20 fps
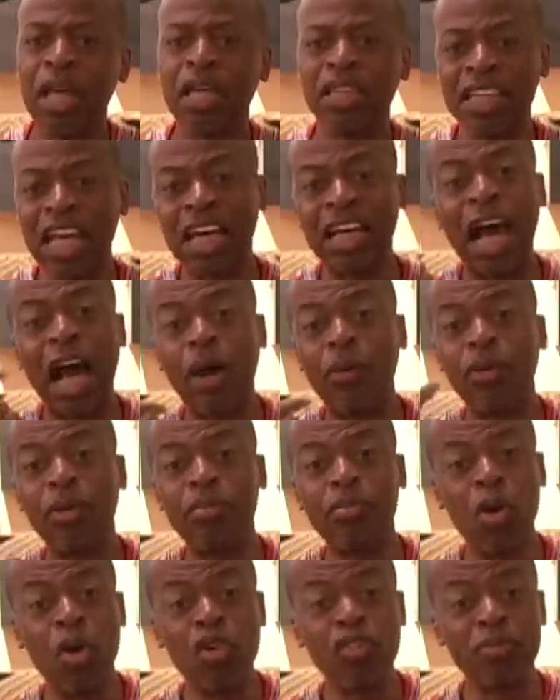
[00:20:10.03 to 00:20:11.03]
Yet our
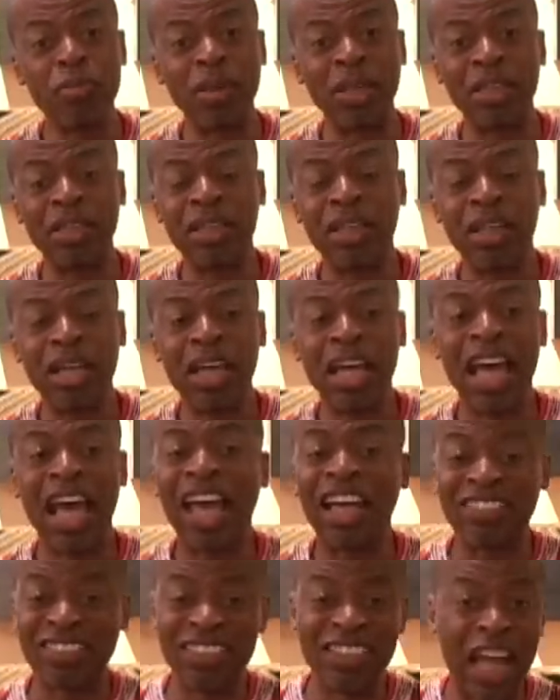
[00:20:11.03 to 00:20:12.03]
movement
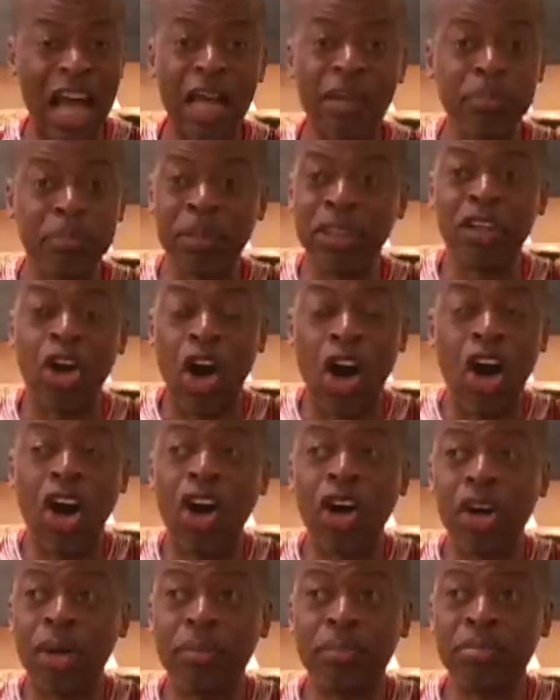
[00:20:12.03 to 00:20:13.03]
has not been
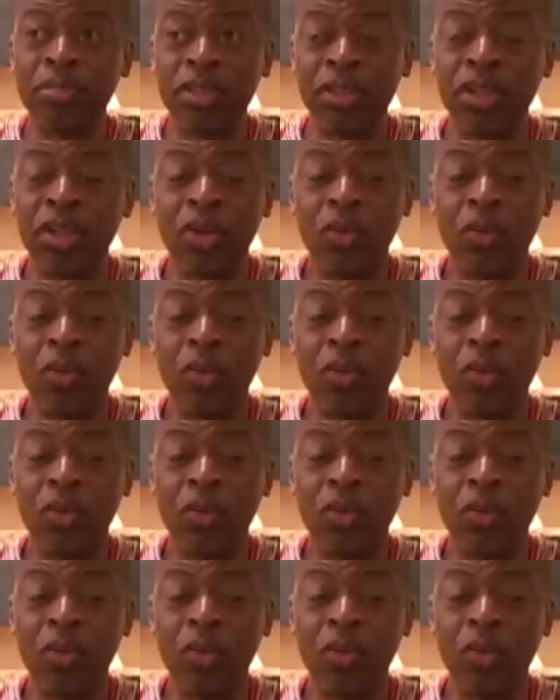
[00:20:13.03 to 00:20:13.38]
armed